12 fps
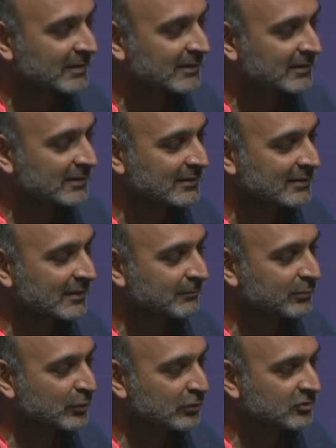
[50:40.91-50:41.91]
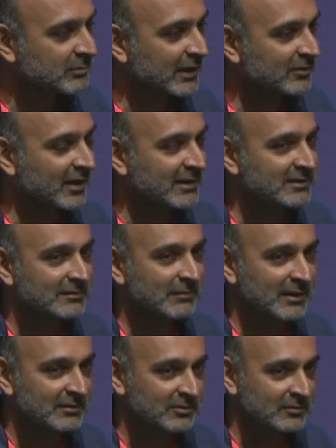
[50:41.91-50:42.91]
uh, approach my writing,
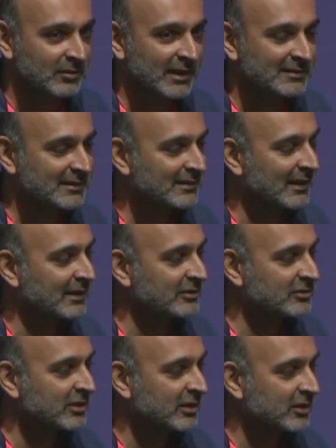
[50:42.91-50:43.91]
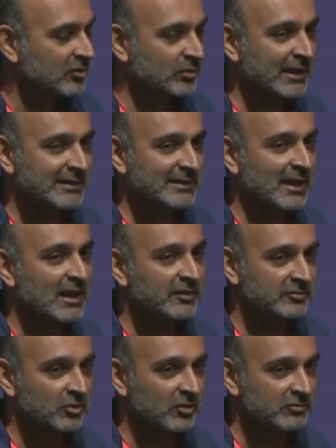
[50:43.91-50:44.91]
my writing as writing
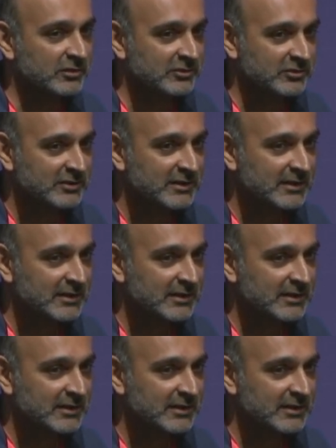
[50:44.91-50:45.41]
half novels